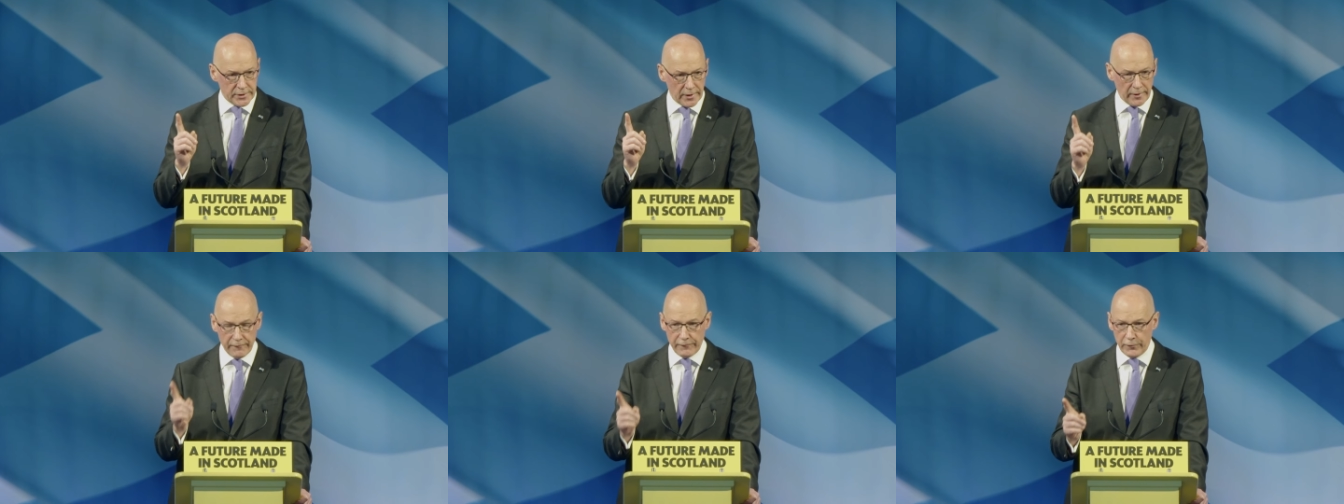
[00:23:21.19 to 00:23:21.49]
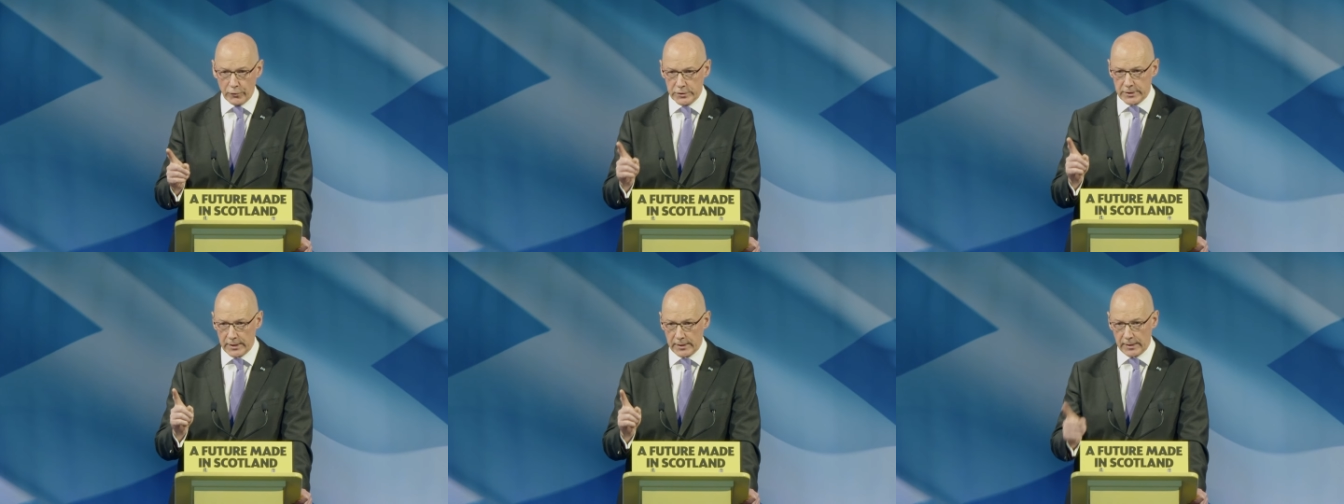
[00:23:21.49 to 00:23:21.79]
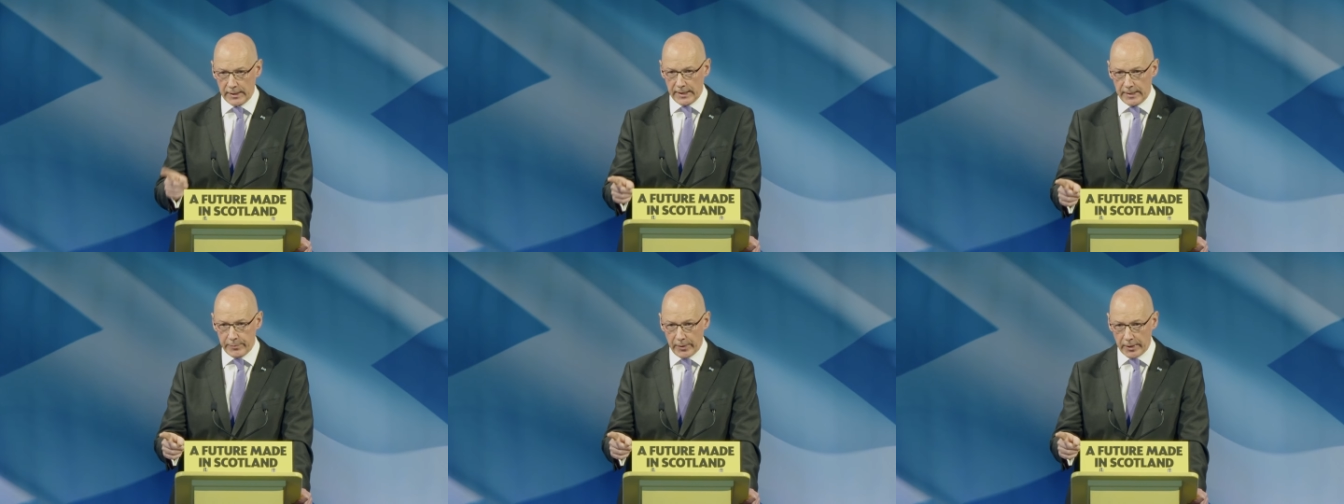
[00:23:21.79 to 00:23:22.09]
of voting
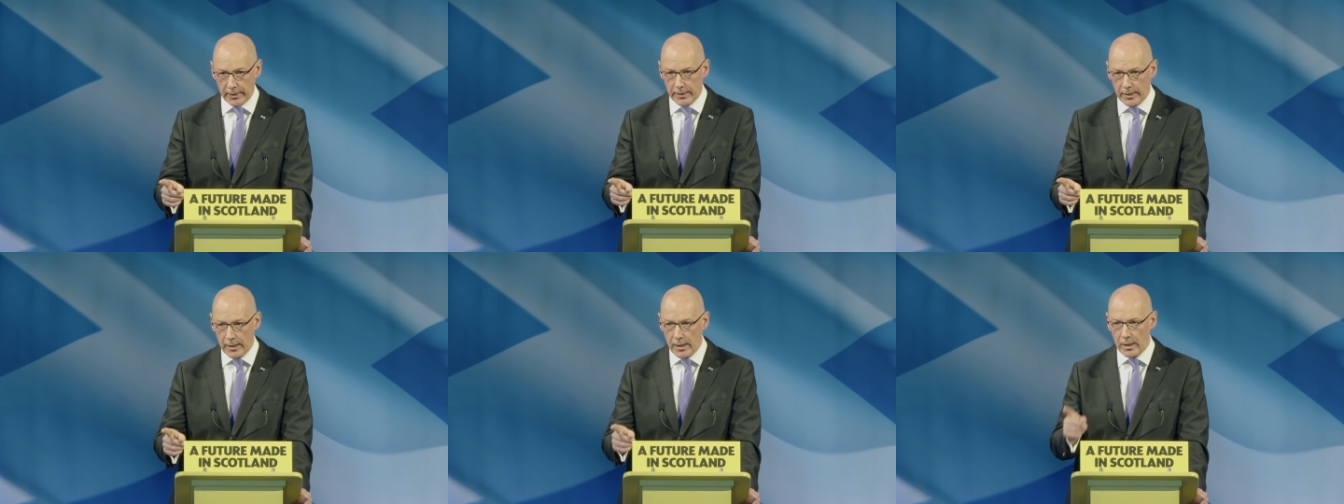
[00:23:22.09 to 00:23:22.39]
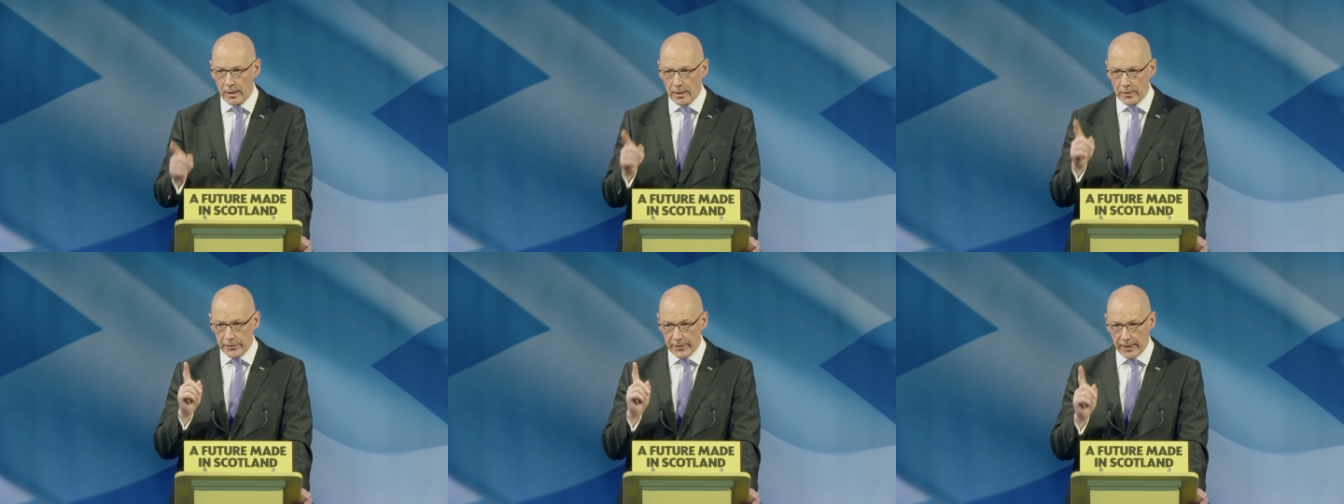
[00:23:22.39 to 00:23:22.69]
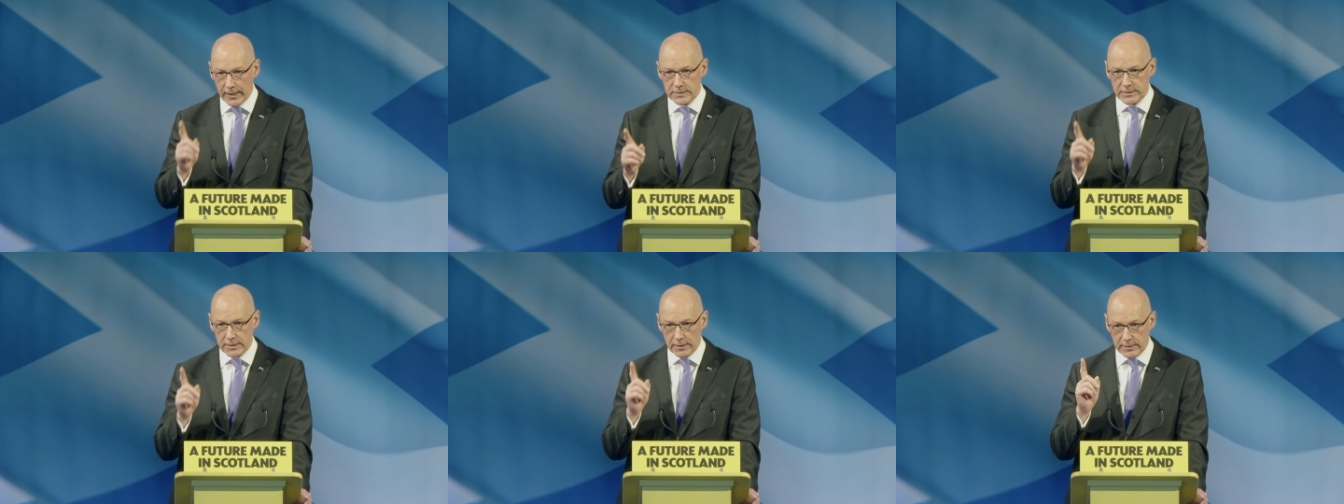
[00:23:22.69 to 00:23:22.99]
Labour.
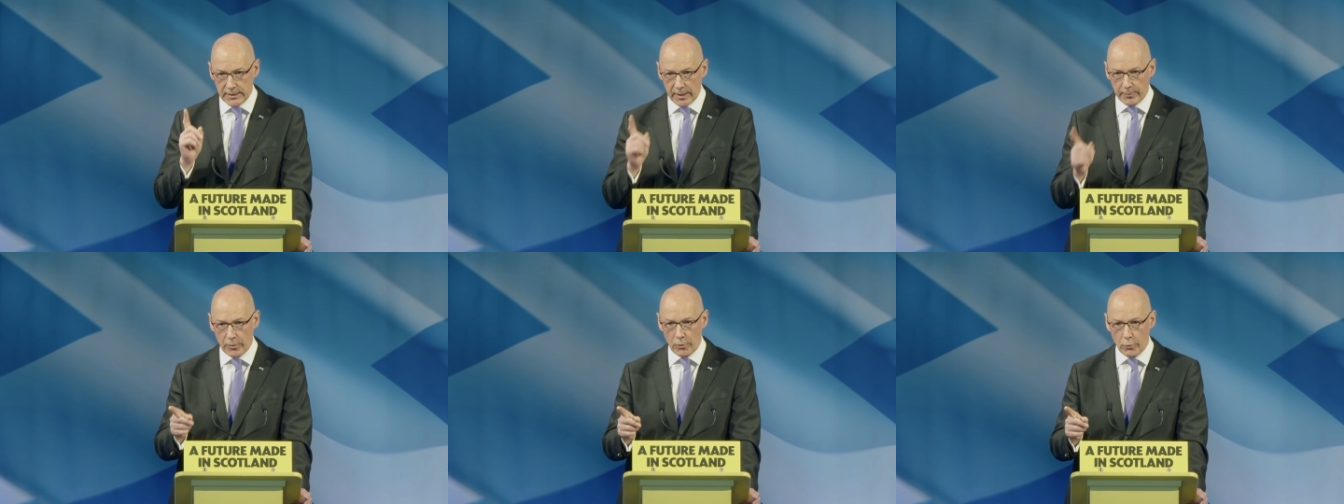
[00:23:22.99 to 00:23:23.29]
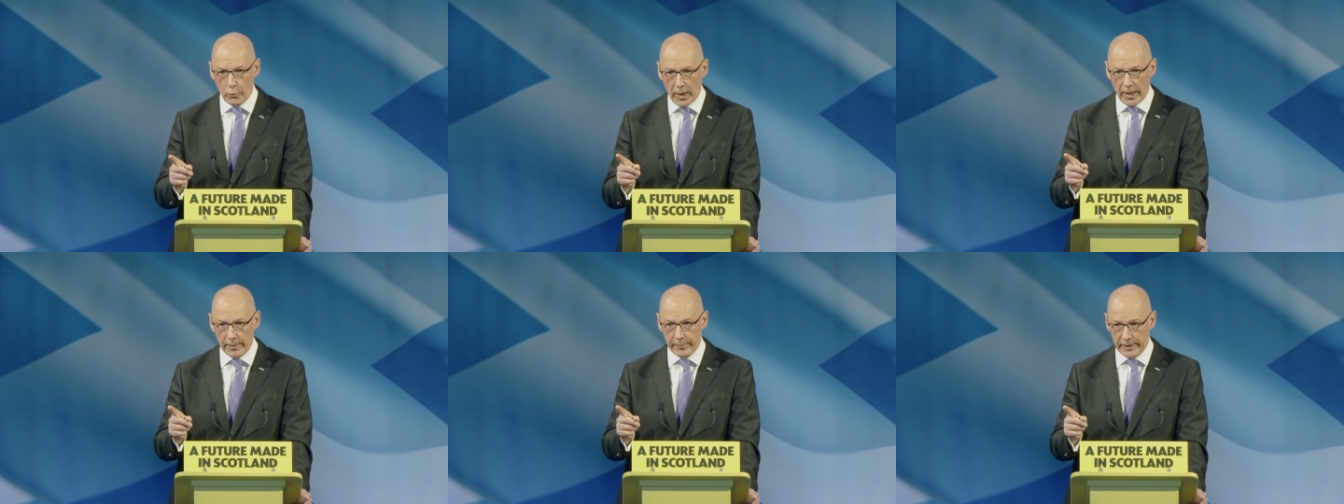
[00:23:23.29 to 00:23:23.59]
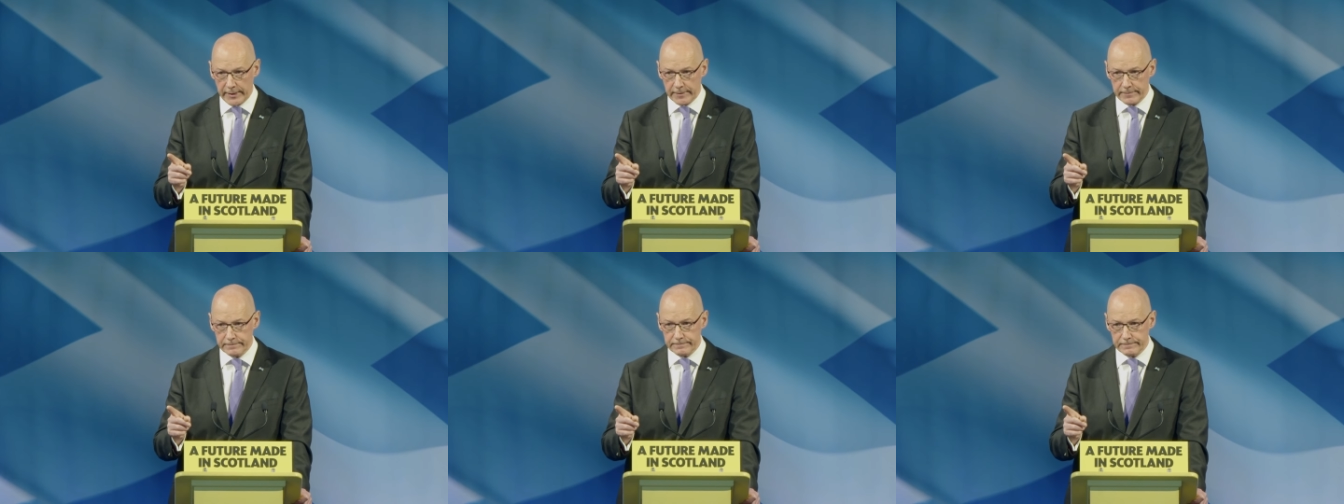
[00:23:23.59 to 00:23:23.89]
That's a double whammy.